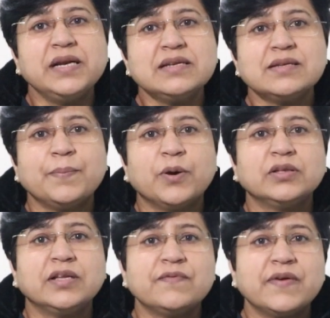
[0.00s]
builds
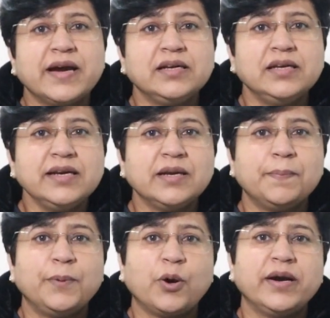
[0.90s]
upon the widely
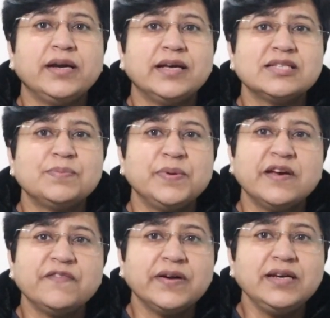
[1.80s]
deployed
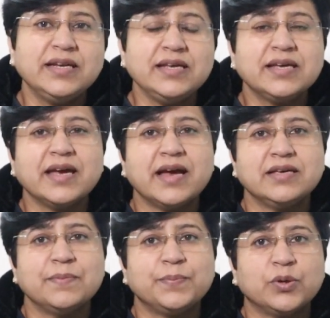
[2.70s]
SPF and
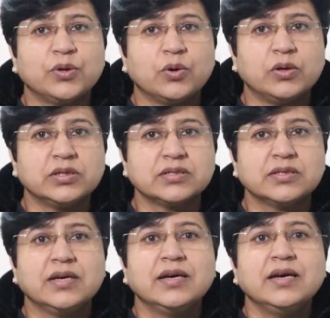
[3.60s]
DKIM protocols
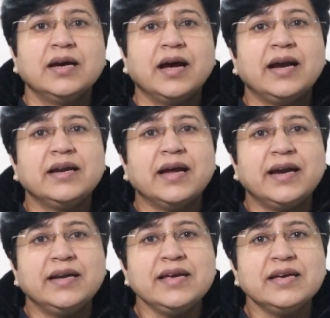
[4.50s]
and
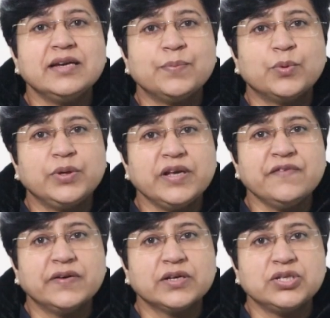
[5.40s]
adding a
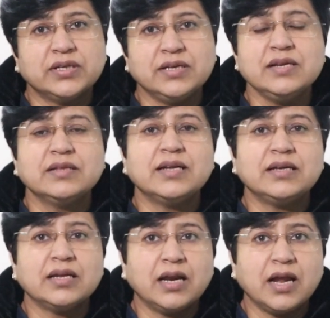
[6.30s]
reporting function
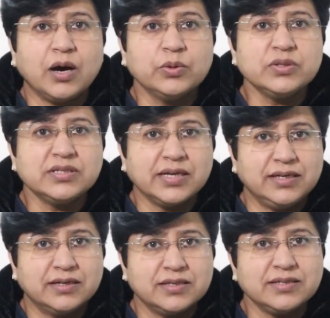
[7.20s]
that allows
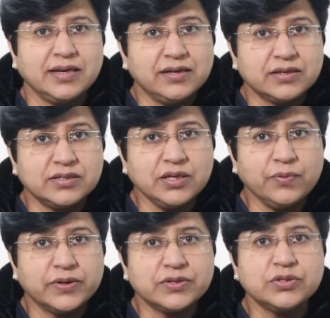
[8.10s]
senders and
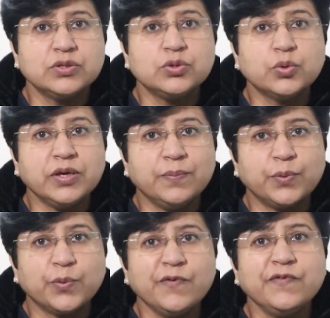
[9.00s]
receivers to
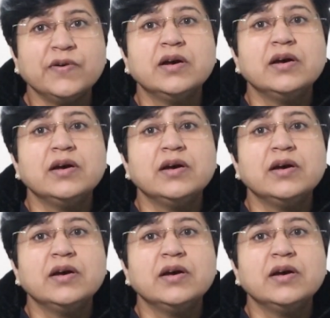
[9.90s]
improve